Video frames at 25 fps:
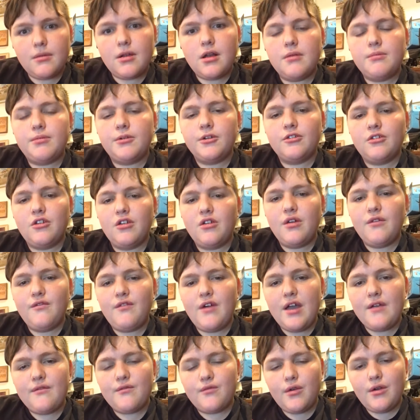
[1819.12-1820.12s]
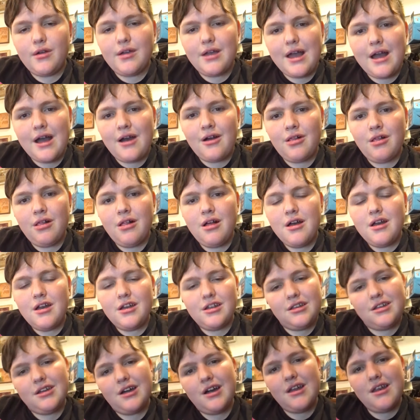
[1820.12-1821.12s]
Persona 5 Royale
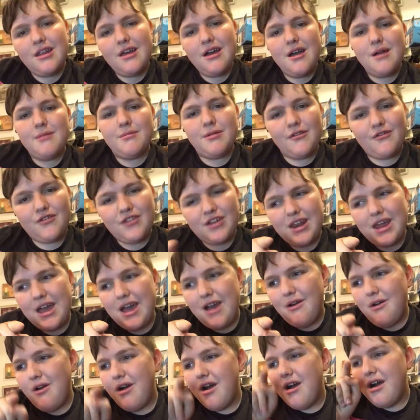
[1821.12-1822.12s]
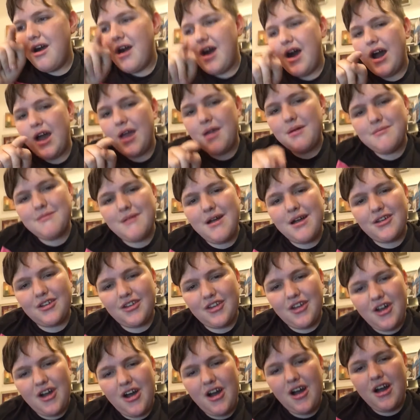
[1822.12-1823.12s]
done, but for now, I'm
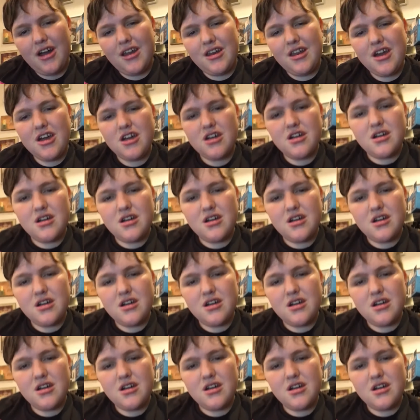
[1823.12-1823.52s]
gone.